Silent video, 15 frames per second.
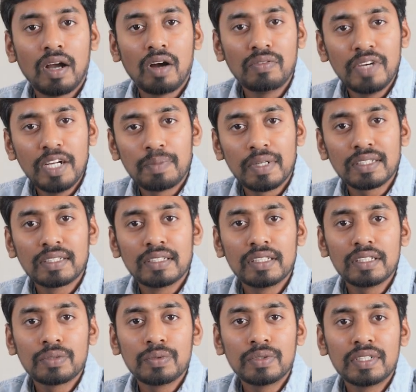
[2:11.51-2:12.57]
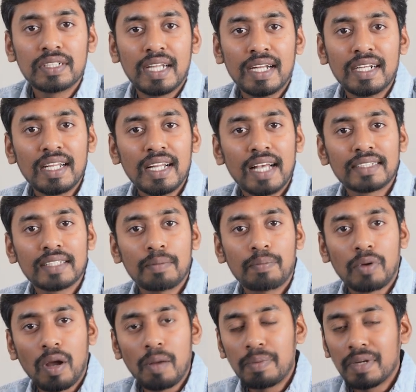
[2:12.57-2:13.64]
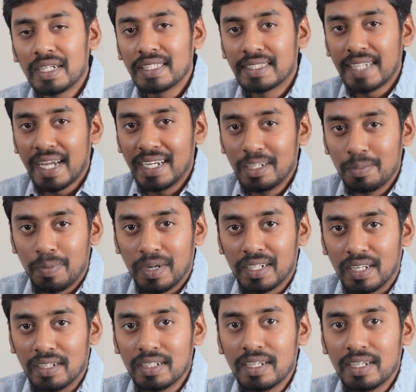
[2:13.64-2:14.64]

On WordPress, this would render as a properly styled button,